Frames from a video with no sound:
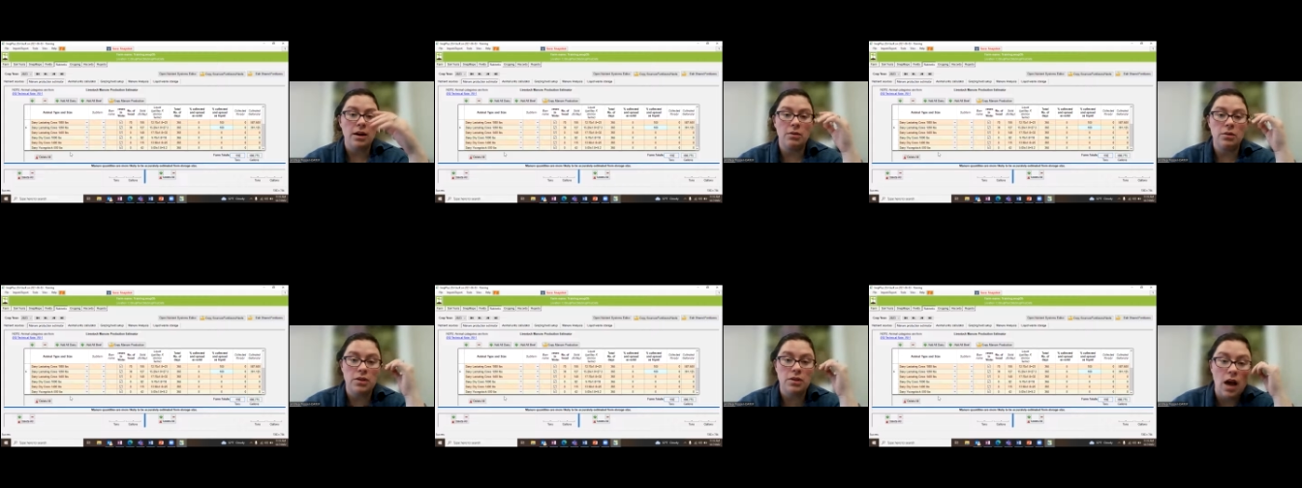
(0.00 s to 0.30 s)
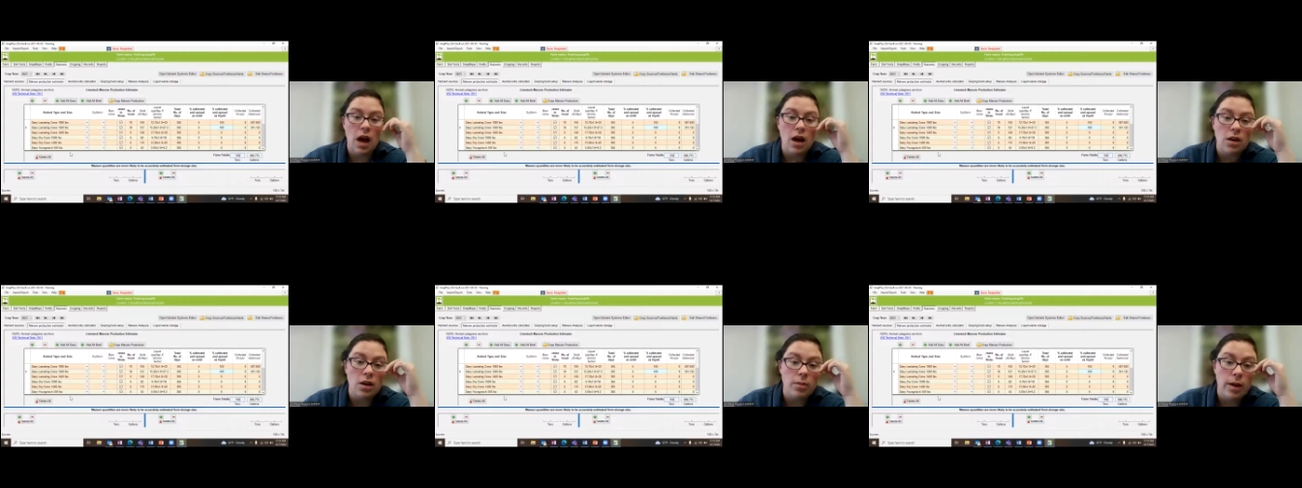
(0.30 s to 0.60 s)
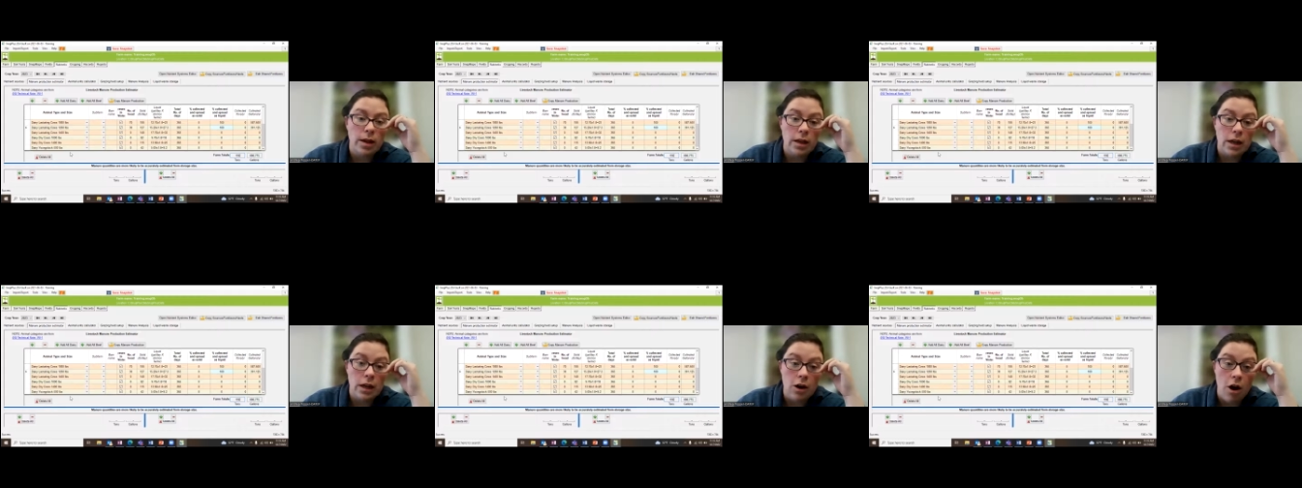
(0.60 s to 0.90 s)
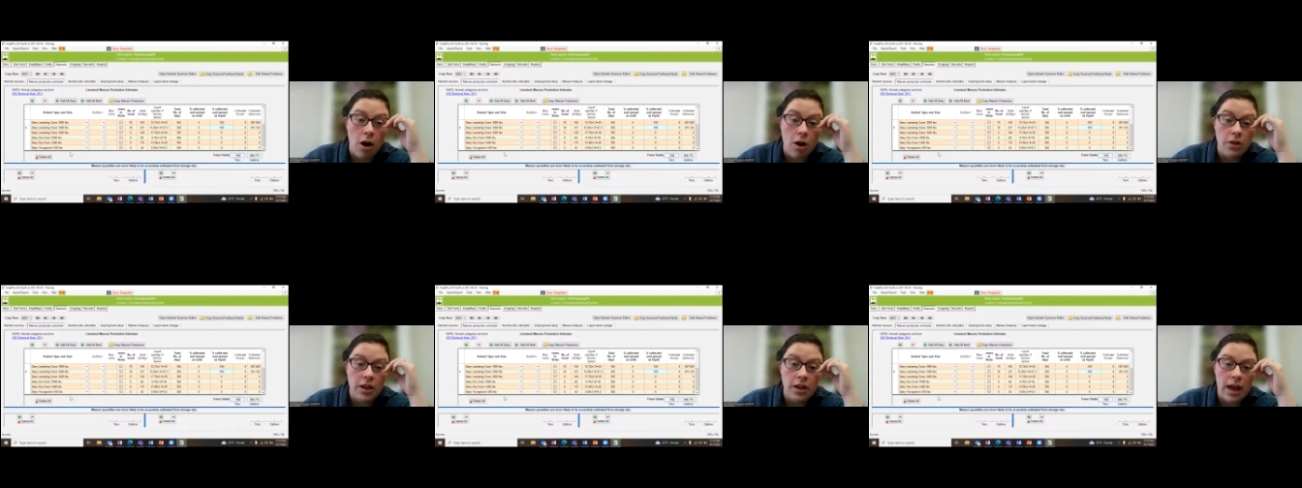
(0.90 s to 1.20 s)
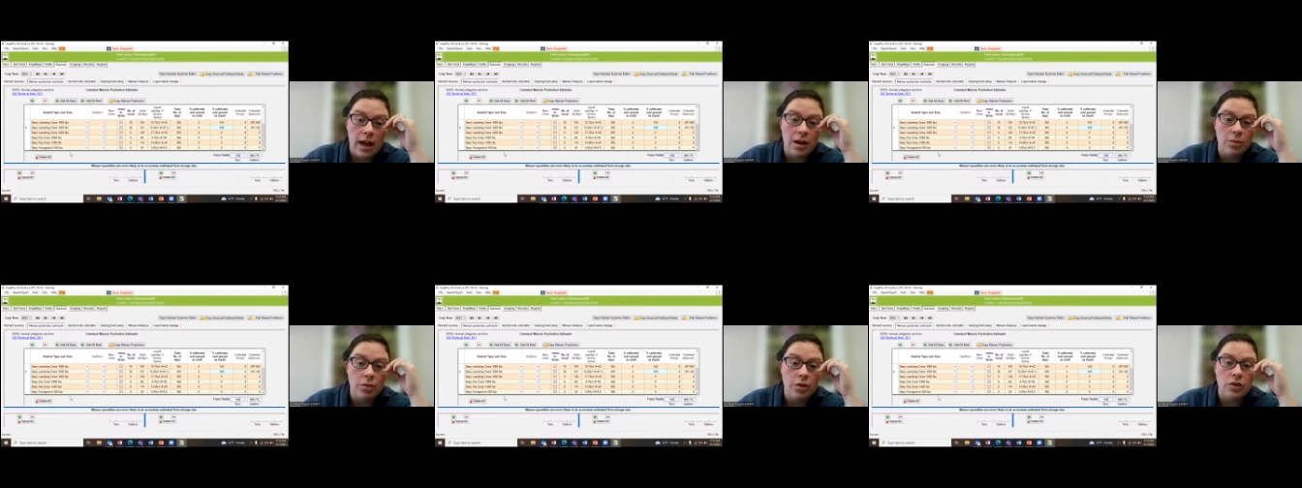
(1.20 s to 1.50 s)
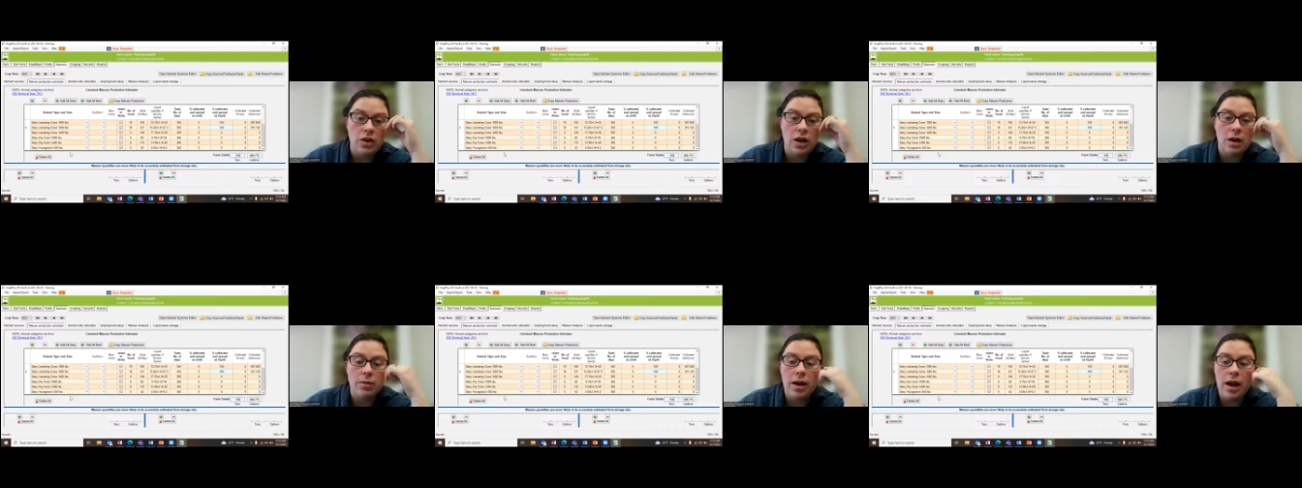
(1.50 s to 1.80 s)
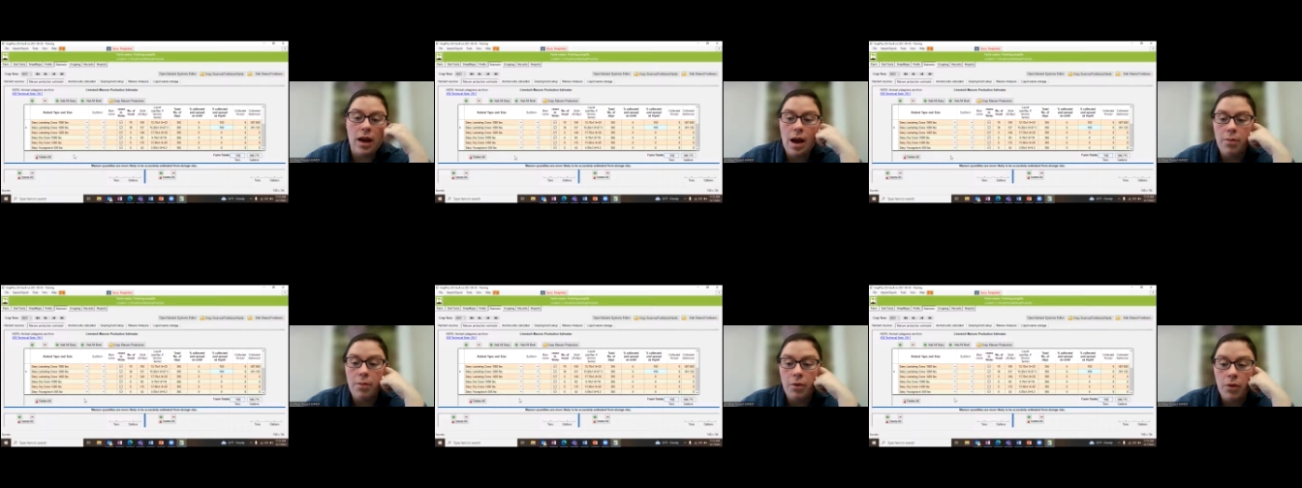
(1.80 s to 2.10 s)
with documenting all the animals on
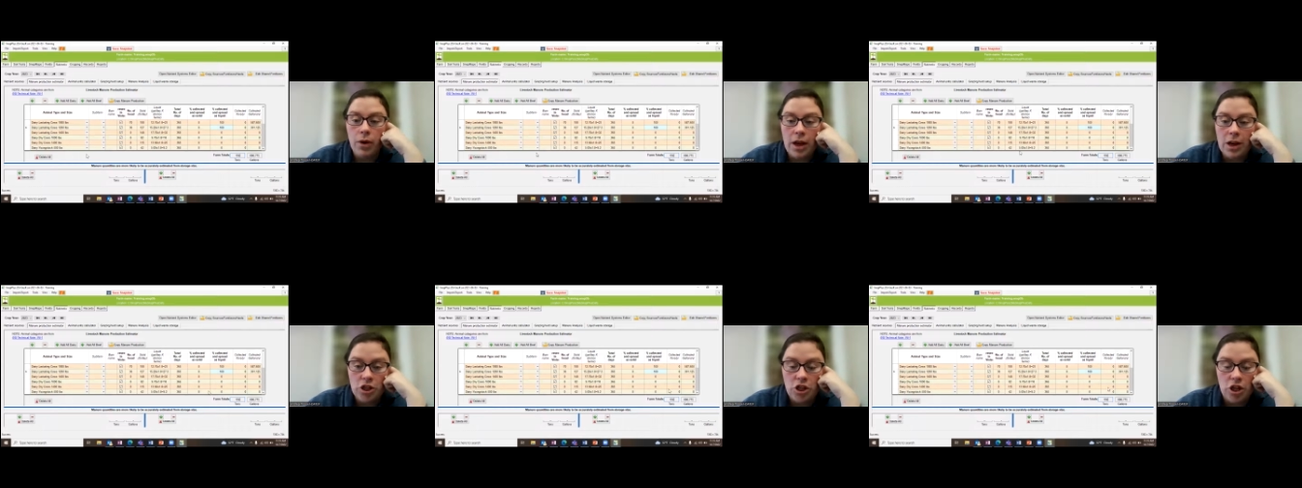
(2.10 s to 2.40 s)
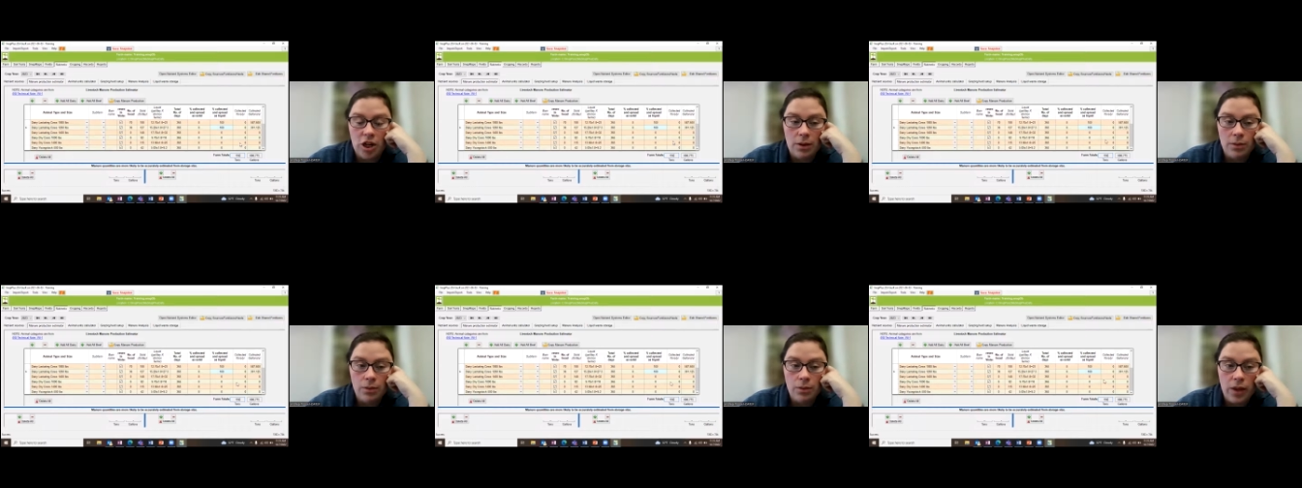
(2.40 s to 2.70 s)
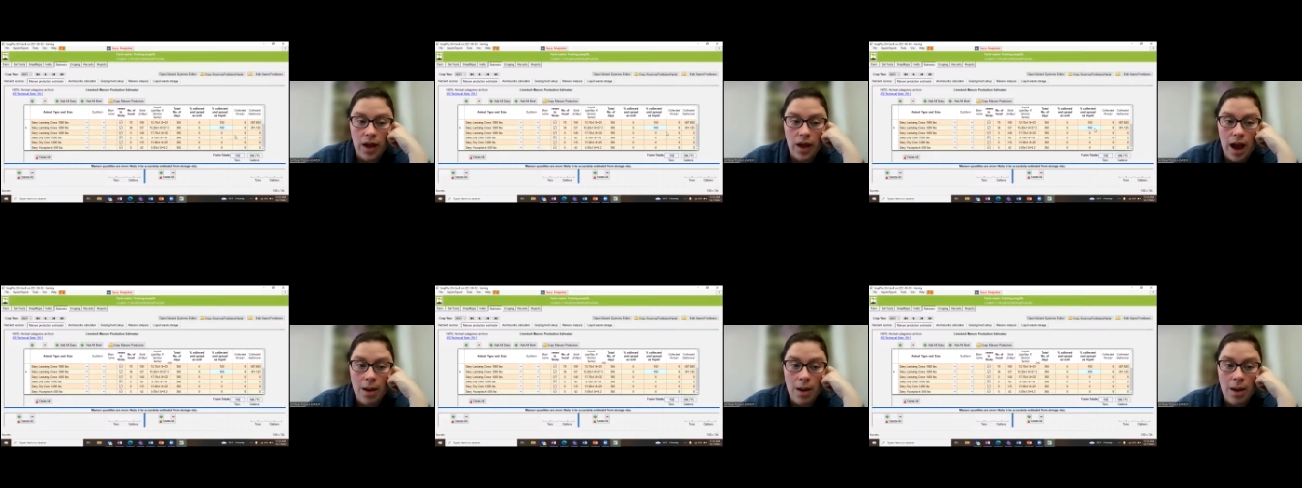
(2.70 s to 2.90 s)
my operation,